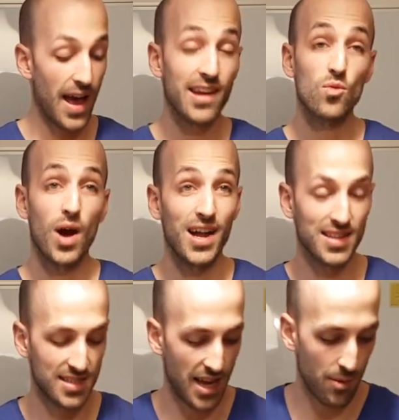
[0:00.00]
and
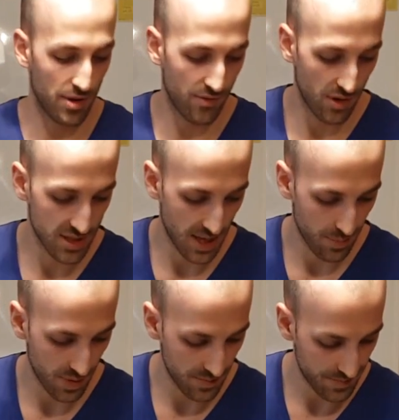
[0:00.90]
wild salmon, for
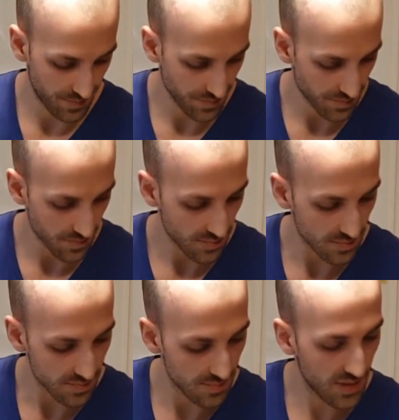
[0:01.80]
example,
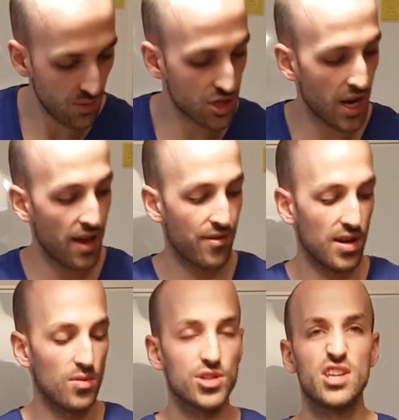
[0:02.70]
which I have
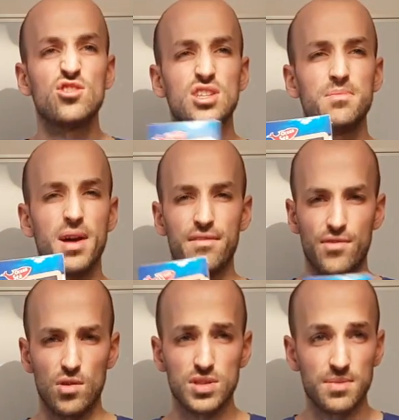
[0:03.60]
here, which I usually buy
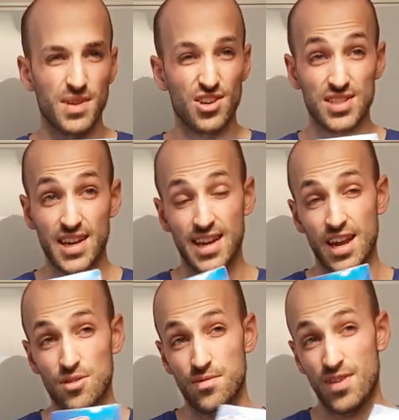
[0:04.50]
frozen because I
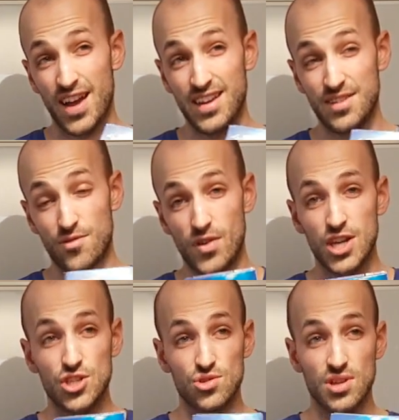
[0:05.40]
cannot find it
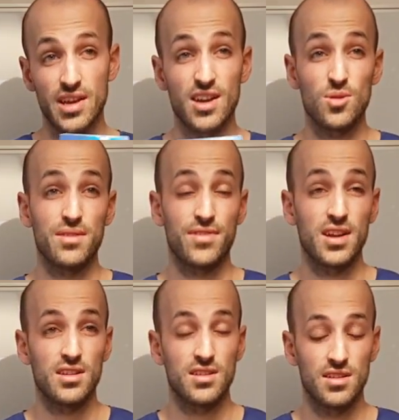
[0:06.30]
fresh. Usually I only
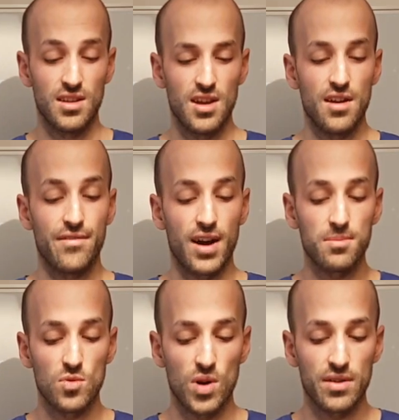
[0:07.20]
find the
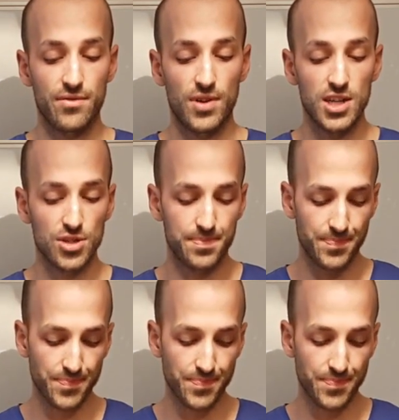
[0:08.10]
farmed one fresh.